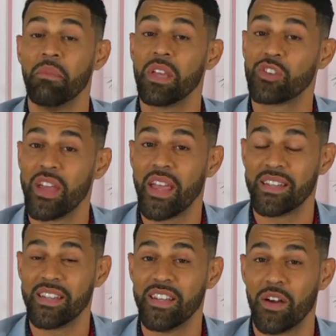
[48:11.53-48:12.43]
Make sure you're
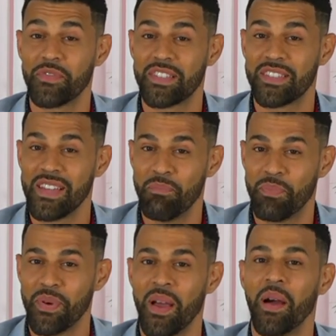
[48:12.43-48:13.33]
getting enough
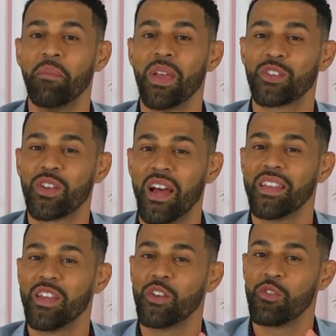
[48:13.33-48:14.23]
sleep. Make sure that
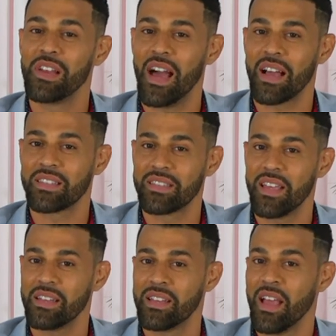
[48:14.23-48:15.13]
you're in a relaxed
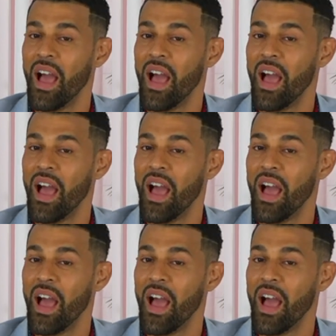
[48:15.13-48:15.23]
state.